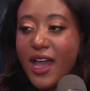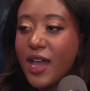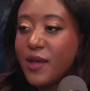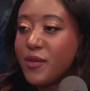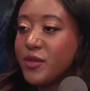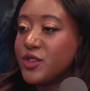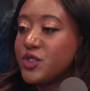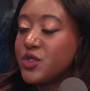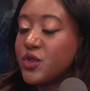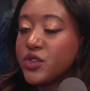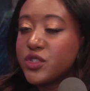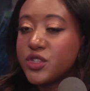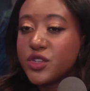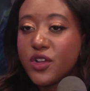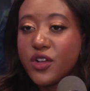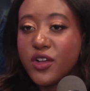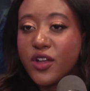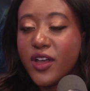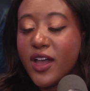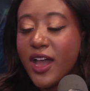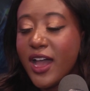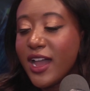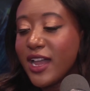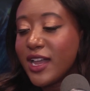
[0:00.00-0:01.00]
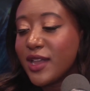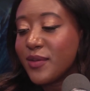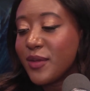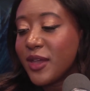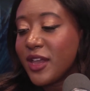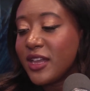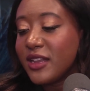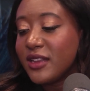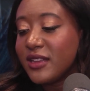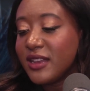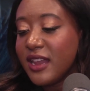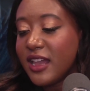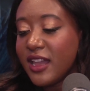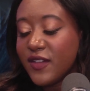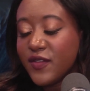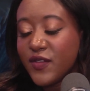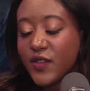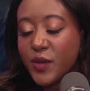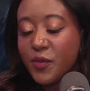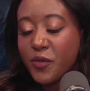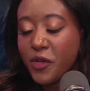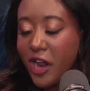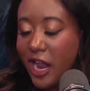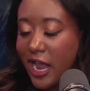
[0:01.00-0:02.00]
I'm a Georgia girl. I am a
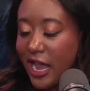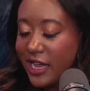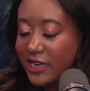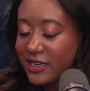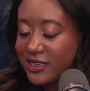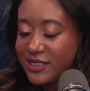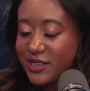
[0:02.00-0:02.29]
Navy brat,